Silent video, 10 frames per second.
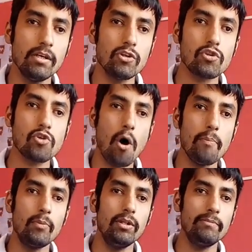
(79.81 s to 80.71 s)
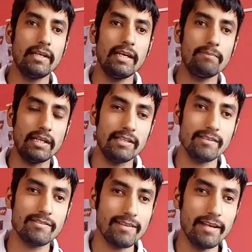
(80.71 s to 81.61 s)
soap will be kept
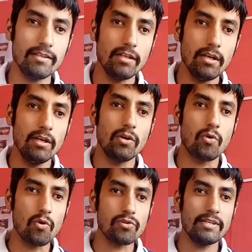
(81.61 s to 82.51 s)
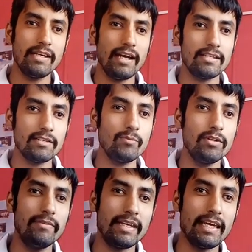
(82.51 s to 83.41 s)
another side, grocery item will
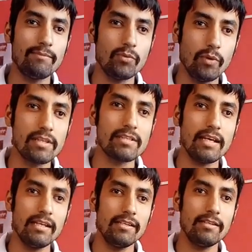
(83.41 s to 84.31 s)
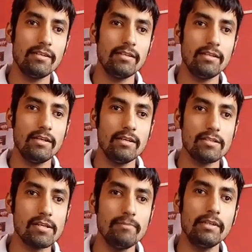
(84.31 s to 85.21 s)
be kept one side,
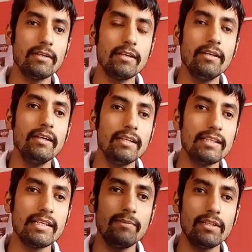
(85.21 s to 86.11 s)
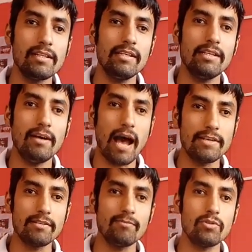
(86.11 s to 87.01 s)
some other non-eatable
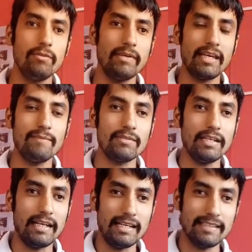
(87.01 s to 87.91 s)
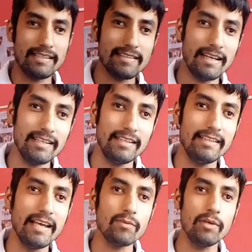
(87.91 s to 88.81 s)
items will be kept another side. In
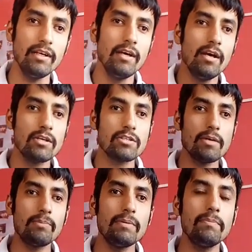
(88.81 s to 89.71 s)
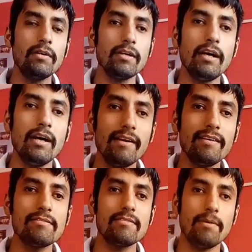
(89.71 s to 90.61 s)
that way, shopkeeper
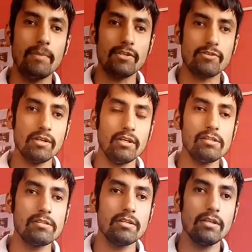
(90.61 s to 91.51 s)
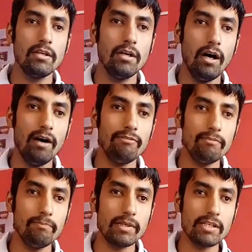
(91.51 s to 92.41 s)
arrange the materials of
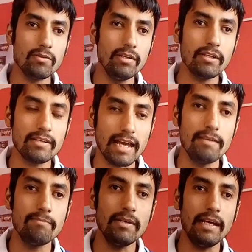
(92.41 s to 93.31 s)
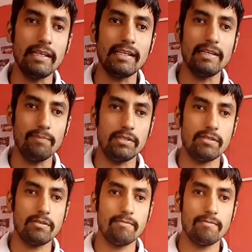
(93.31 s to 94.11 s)
particular type and keep it.